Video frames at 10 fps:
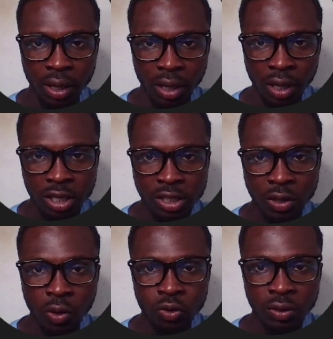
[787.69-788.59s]
A is
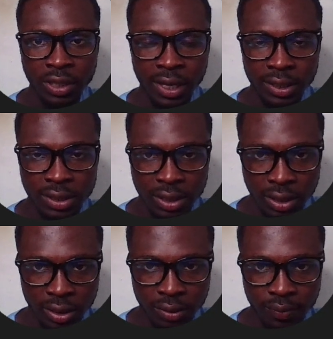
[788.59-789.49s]
equal to
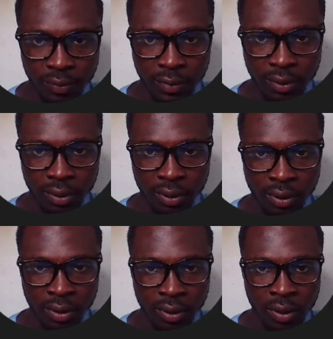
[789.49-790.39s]
13
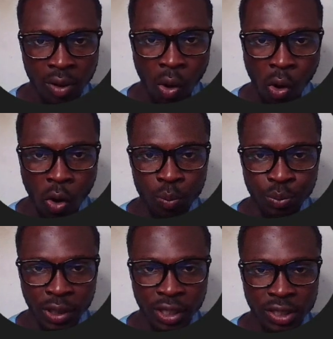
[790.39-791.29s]
or
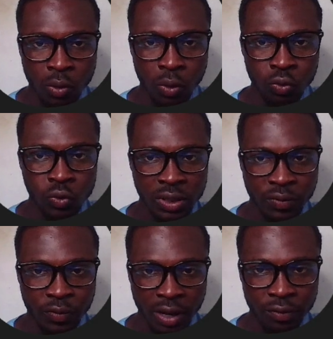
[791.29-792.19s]
B is equal to
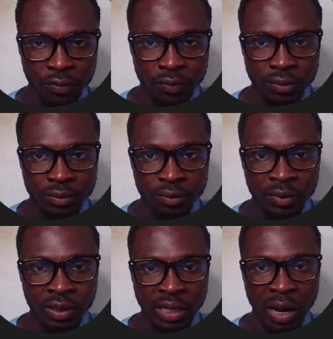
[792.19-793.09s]
25.
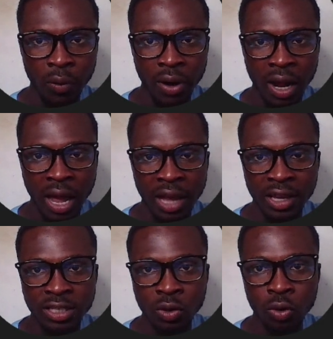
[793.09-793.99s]
Now where A
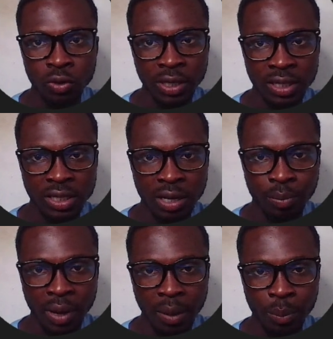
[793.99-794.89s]
is equal to 13
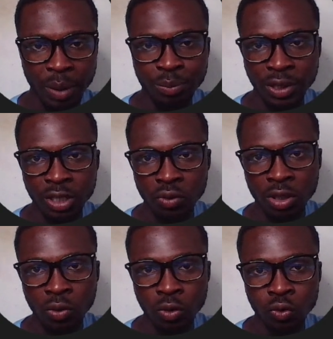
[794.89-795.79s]
but B is not
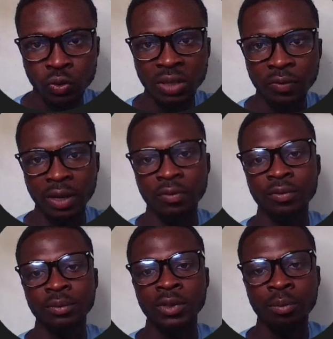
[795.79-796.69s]
equal to
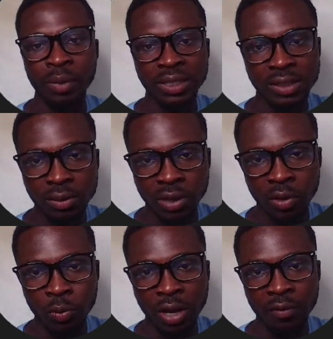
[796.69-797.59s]
25. But still now
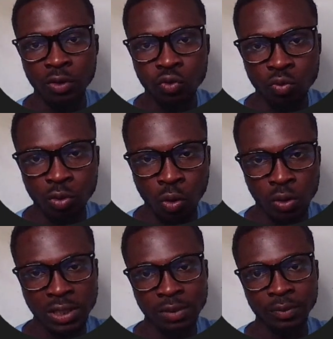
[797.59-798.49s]
we'll be having true
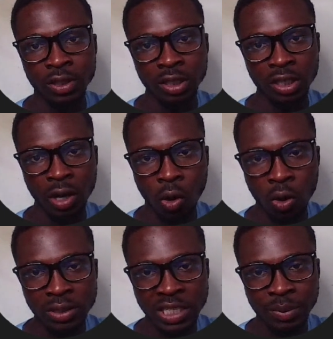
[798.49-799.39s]
because the
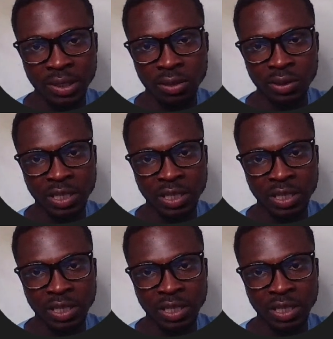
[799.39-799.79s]
OR statement